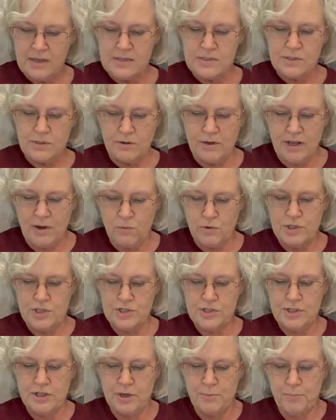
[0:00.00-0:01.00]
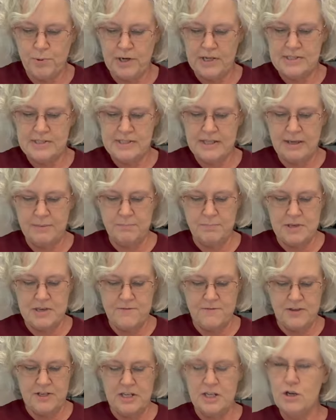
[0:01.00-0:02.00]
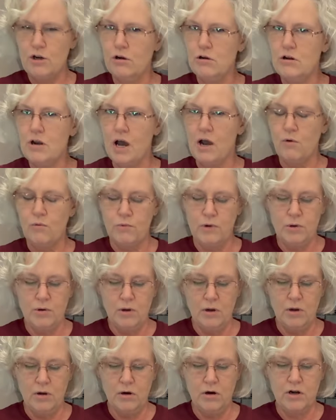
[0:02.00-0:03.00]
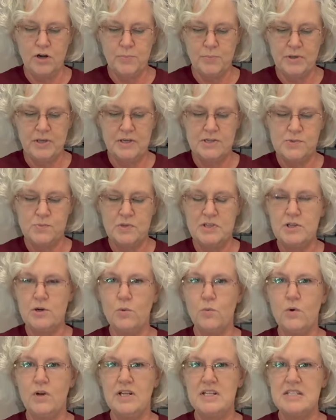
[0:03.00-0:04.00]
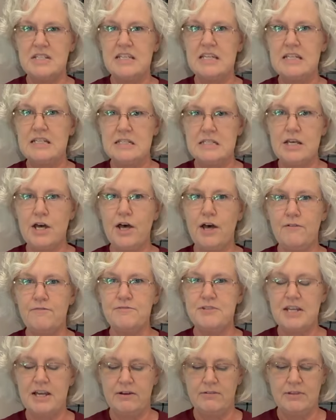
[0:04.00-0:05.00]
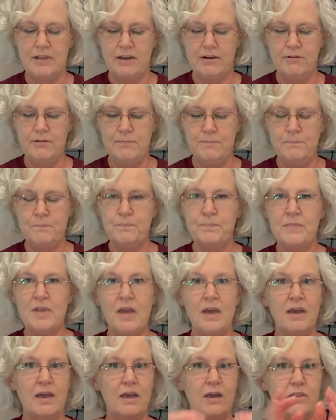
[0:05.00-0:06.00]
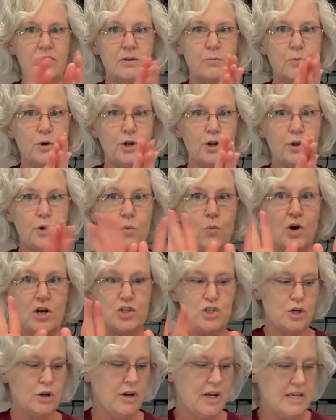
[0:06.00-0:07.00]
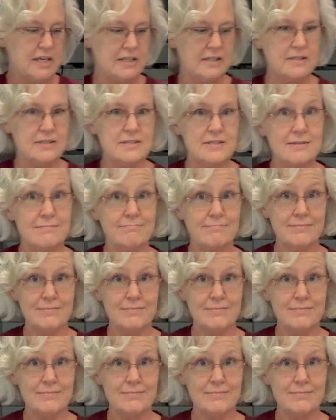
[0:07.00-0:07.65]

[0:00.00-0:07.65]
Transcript: So now we're just going to press that beef in here, not real hard because we don't want it to get tough down there. And then we're going to go wash our hands.